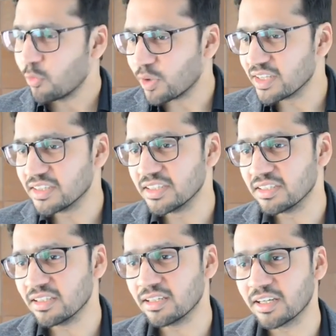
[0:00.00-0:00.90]
while they
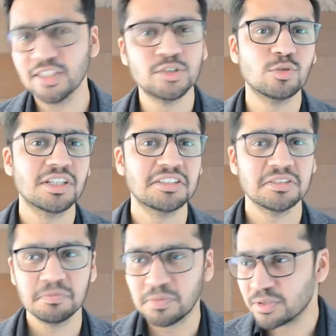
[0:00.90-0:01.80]
are enjoying
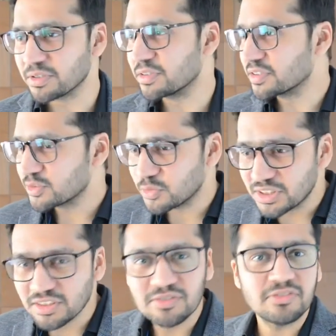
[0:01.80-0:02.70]
their burgers
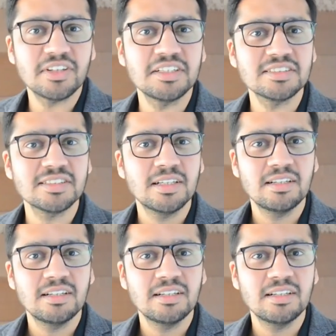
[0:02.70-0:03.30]
with their friends,